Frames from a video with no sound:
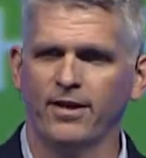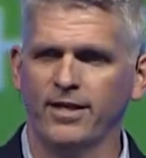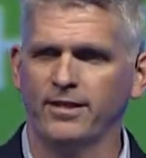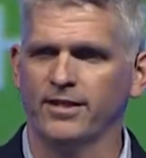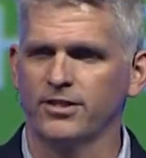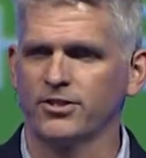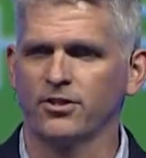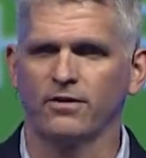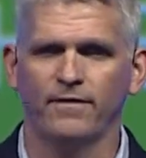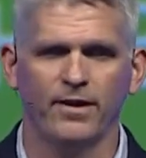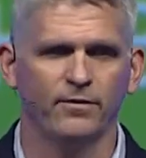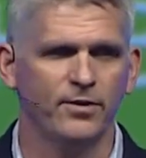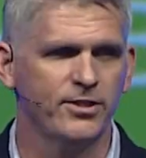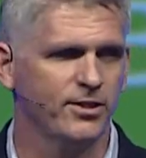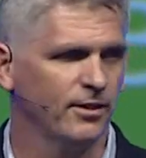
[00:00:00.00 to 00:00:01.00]
I did a survey
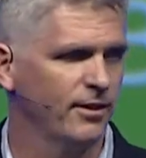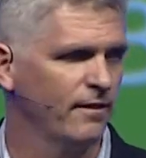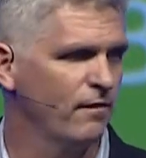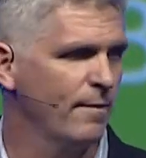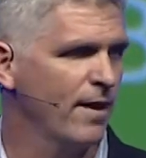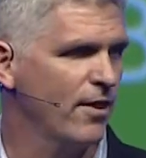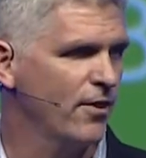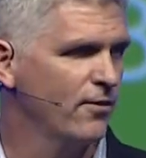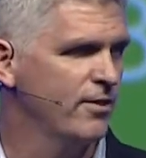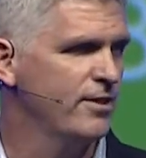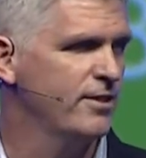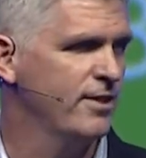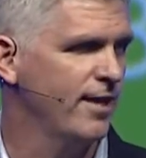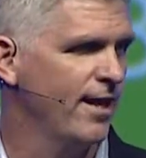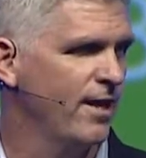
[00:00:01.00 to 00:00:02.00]
recently of about 30
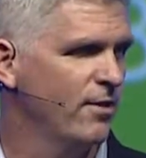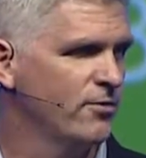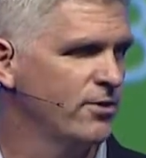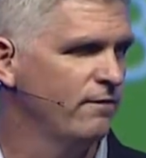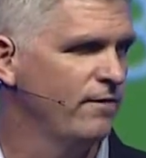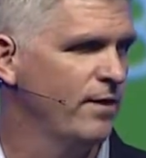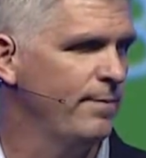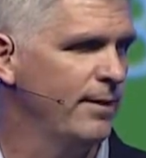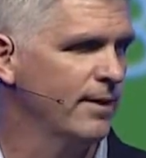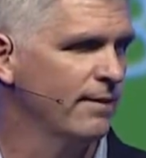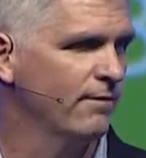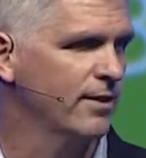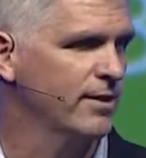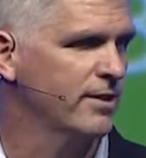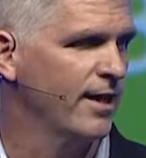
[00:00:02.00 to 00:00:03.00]
CIOs and VP
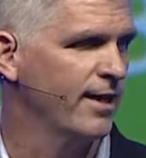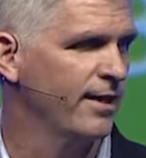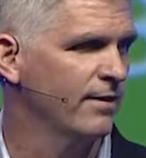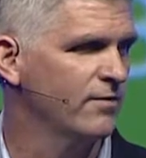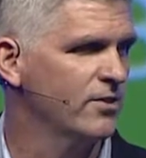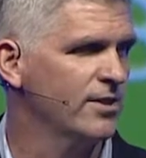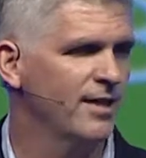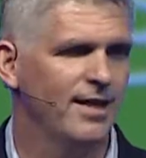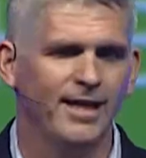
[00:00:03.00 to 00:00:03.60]
level executives,